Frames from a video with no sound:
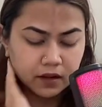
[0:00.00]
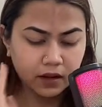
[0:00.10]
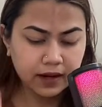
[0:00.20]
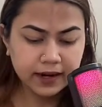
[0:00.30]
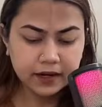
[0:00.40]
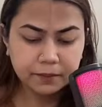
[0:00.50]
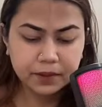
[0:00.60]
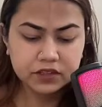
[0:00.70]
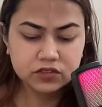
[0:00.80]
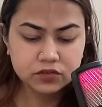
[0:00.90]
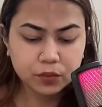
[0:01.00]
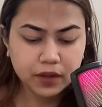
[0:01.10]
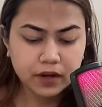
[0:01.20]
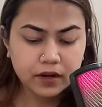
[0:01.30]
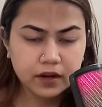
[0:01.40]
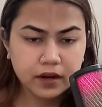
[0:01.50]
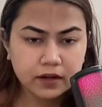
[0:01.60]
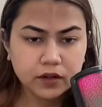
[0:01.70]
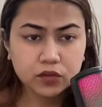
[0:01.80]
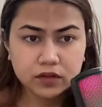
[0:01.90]
a landing page is where,
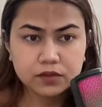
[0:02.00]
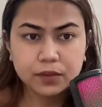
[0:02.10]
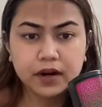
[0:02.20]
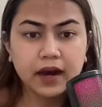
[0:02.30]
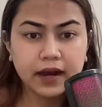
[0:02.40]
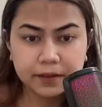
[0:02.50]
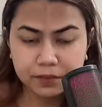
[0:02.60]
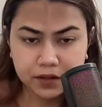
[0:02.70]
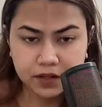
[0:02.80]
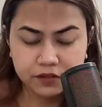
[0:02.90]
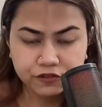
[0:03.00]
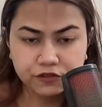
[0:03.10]
now this is where I believe,